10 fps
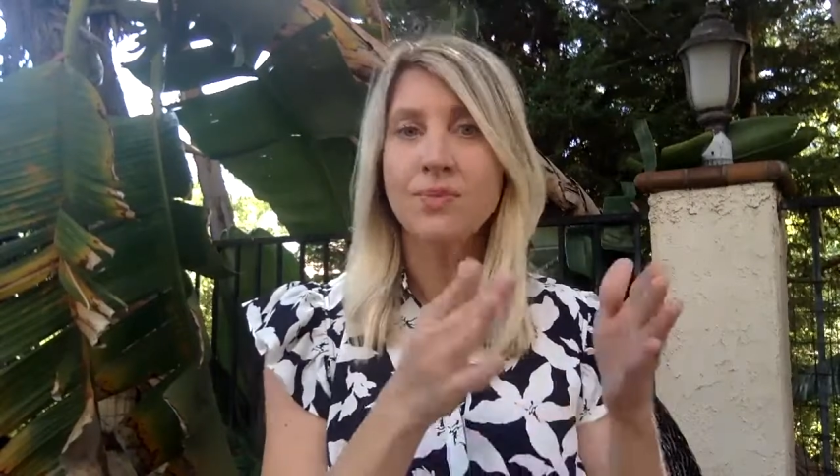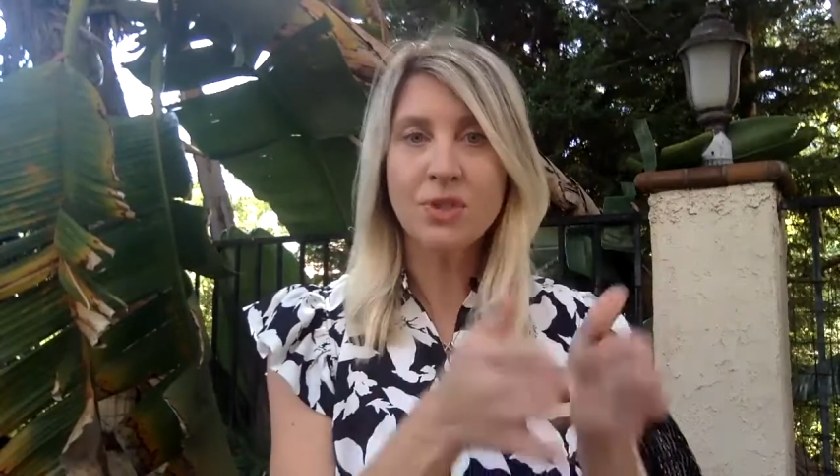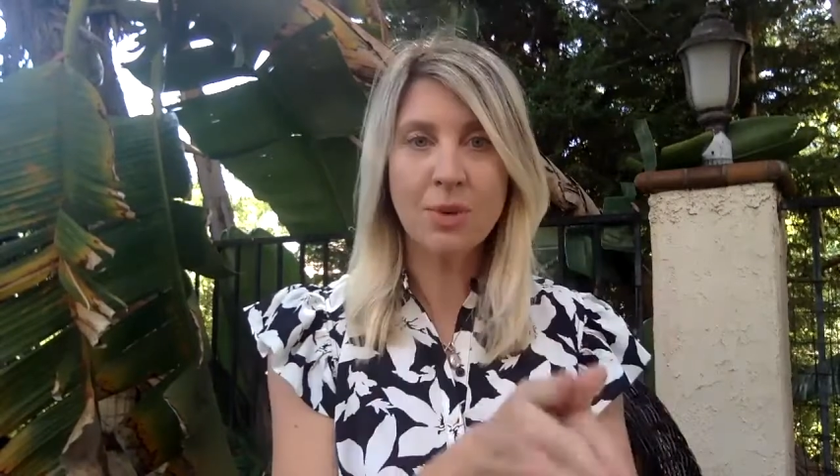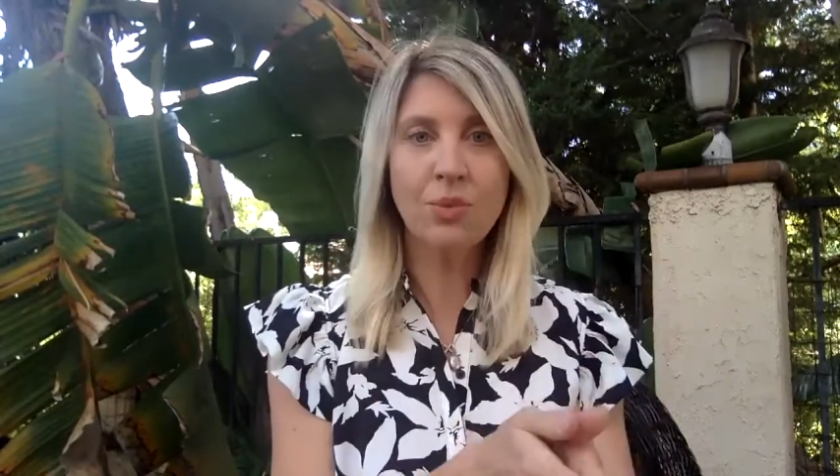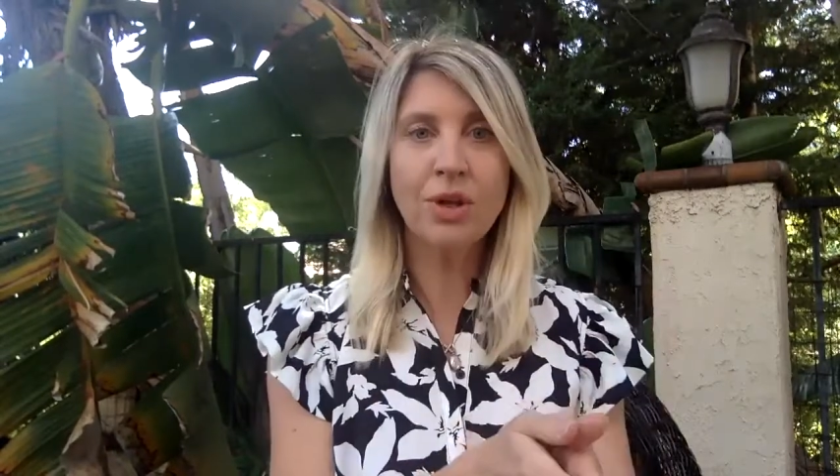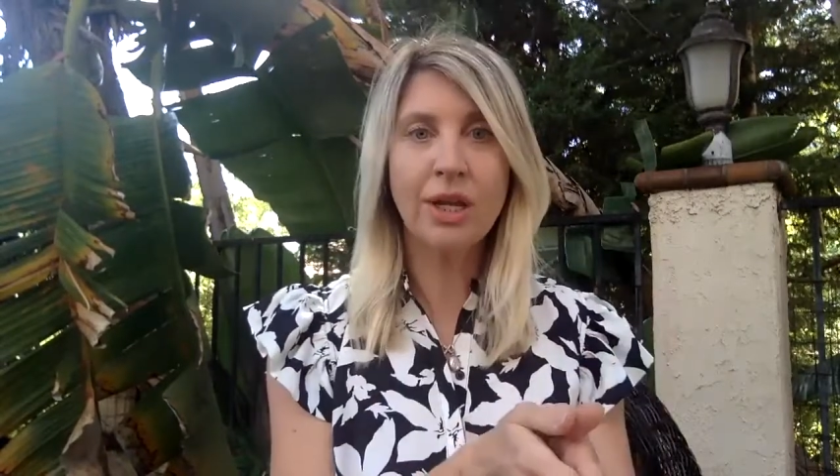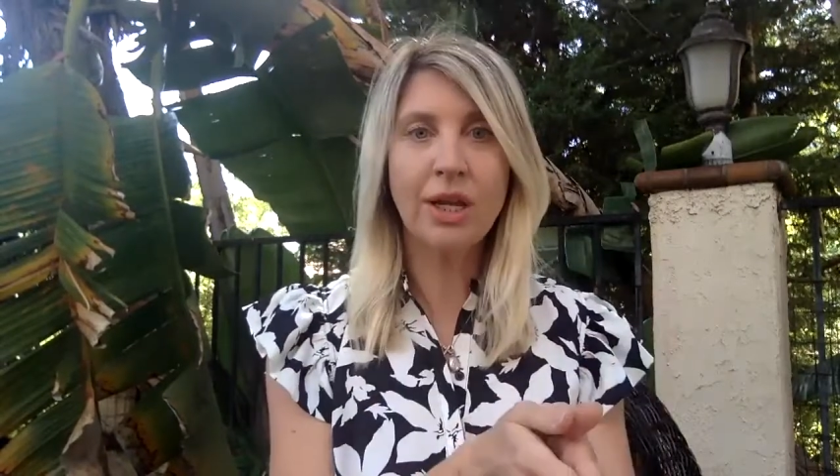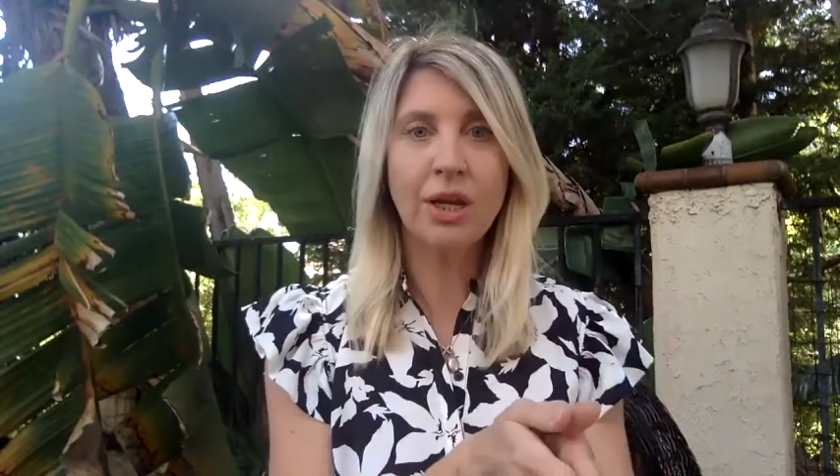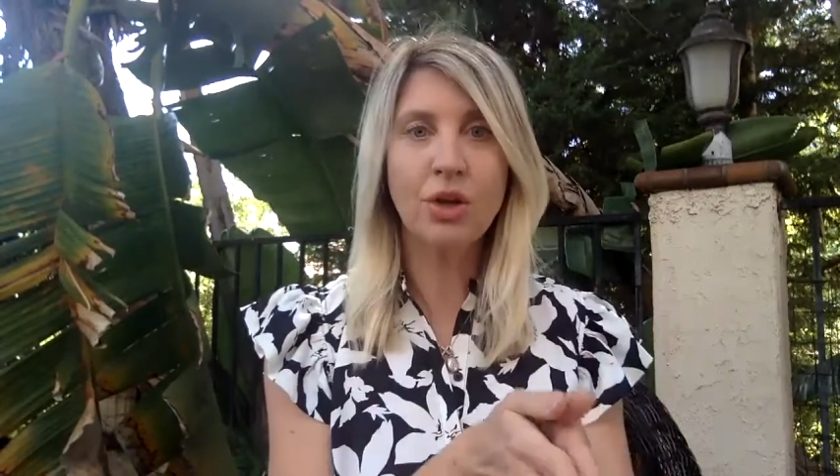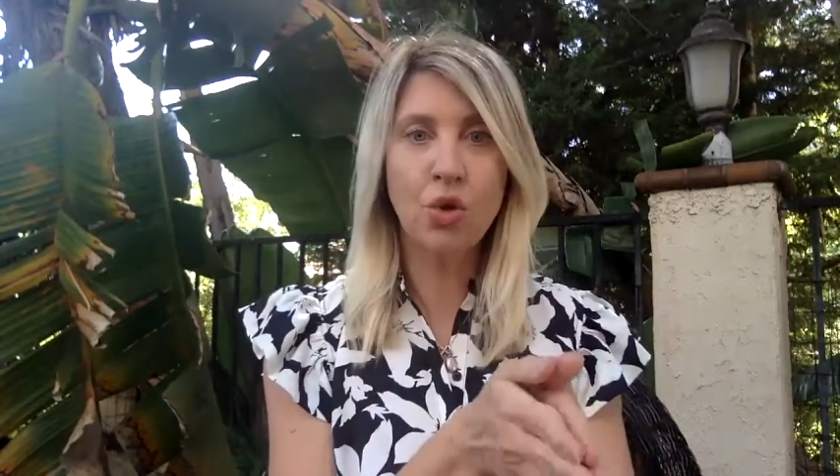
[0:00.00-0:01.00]
some
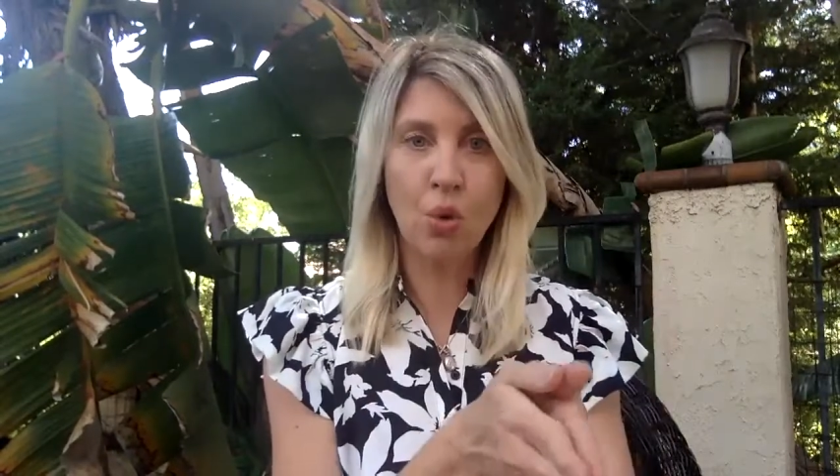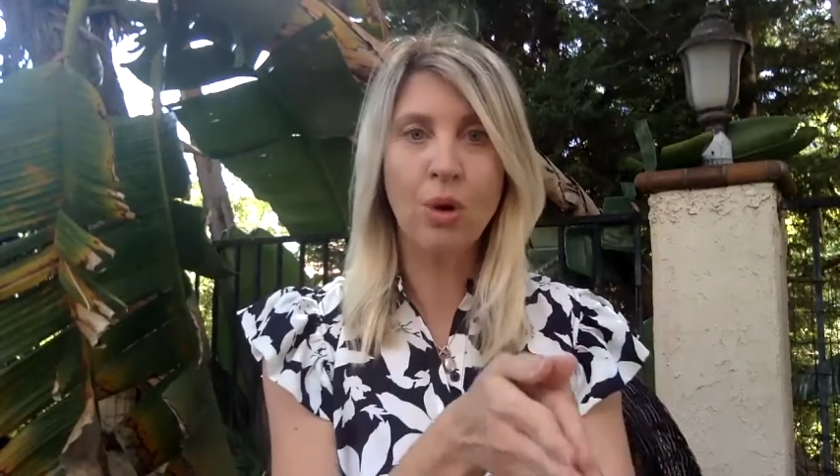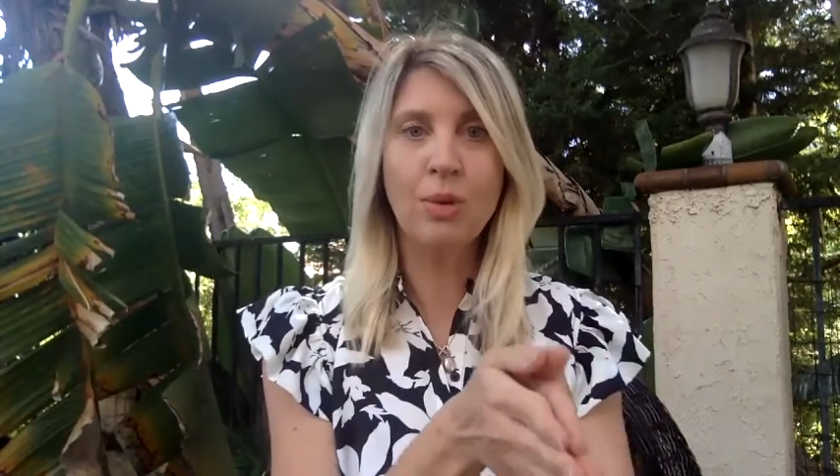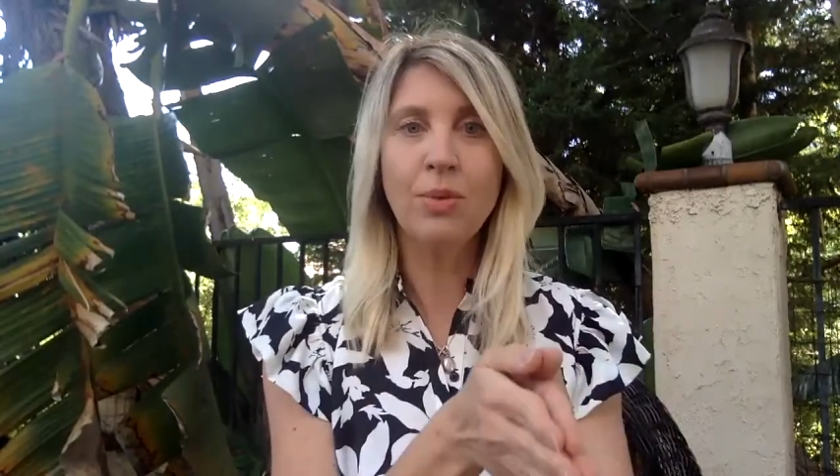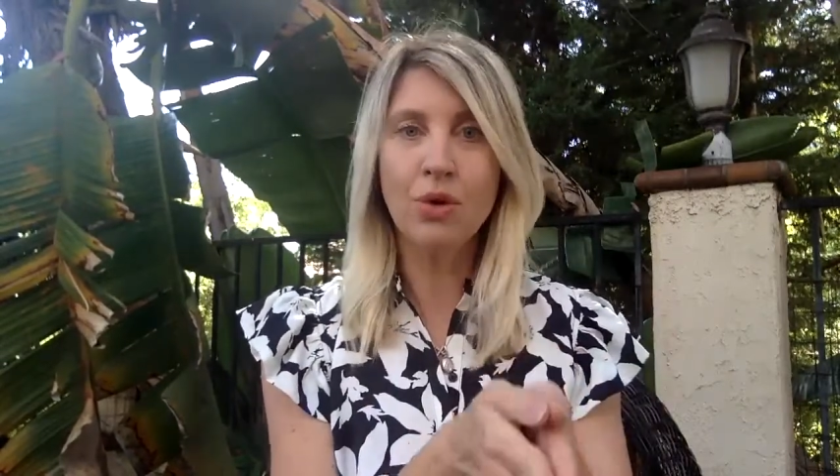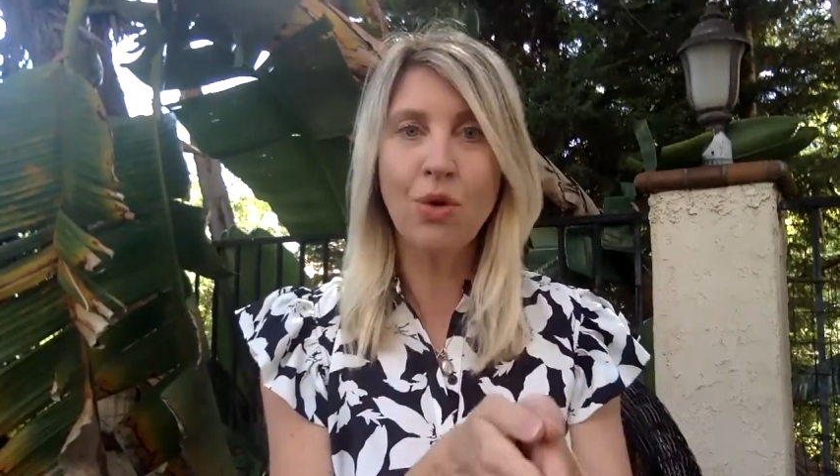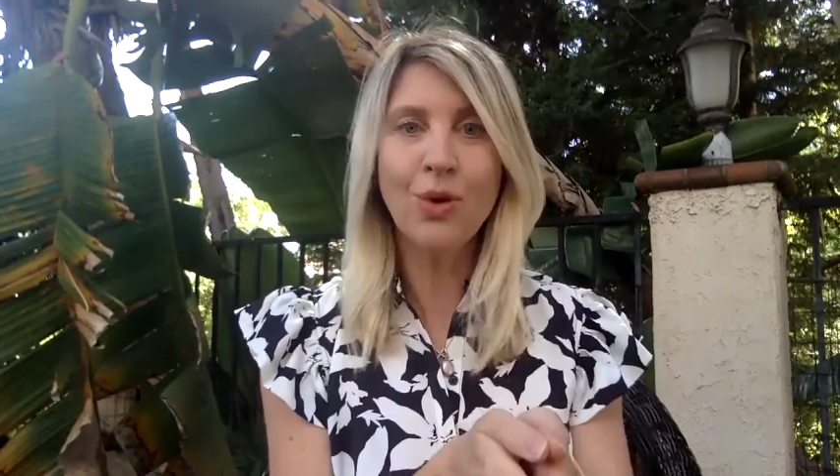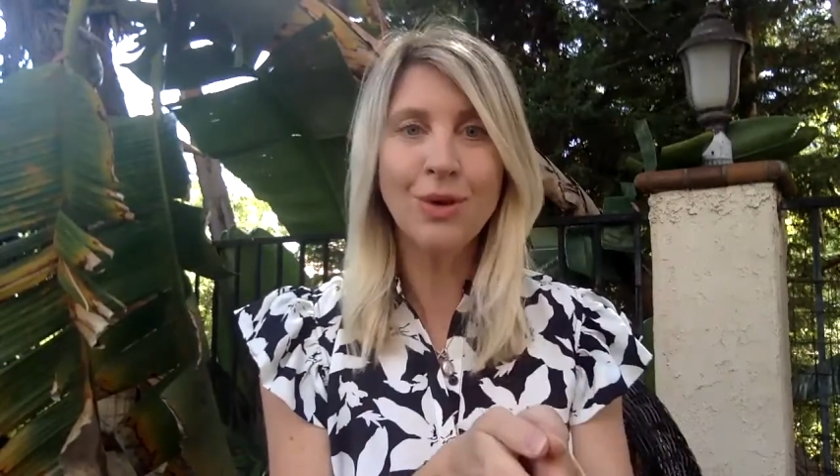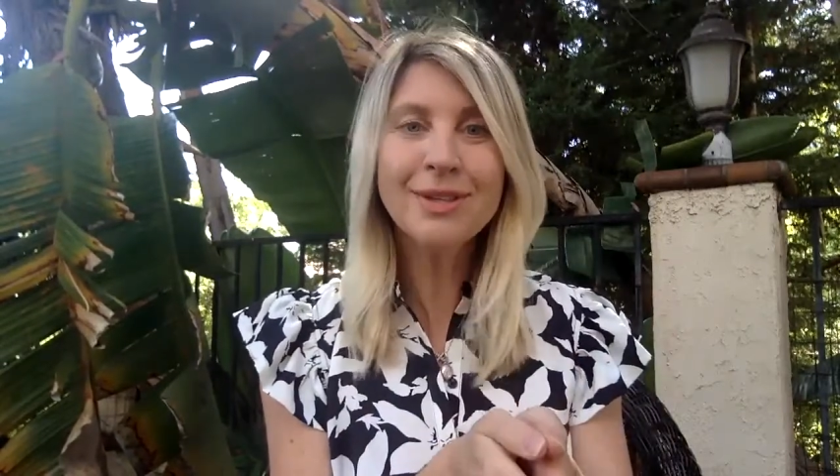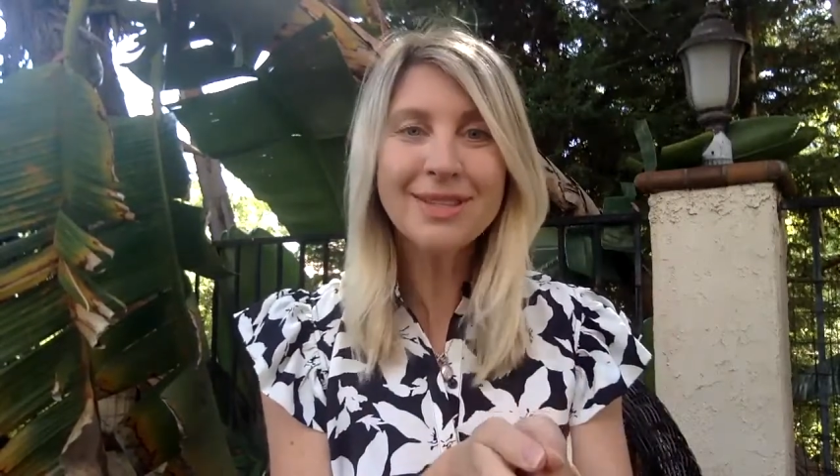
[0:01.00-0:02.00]
really normal
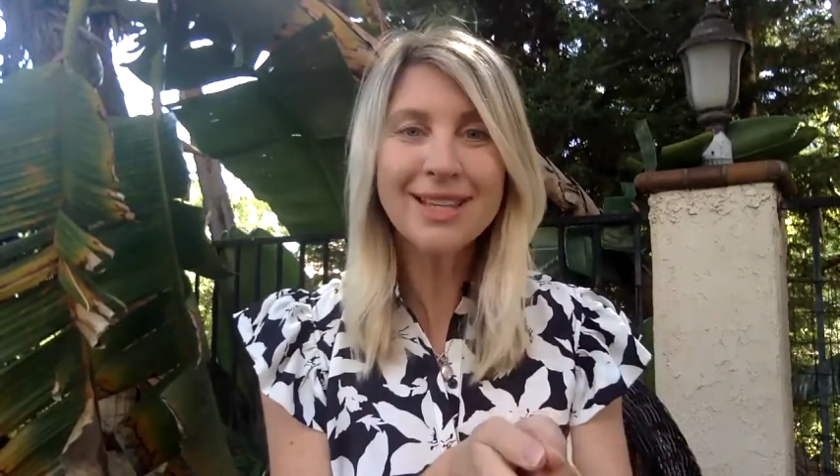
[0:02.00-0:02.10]
goals,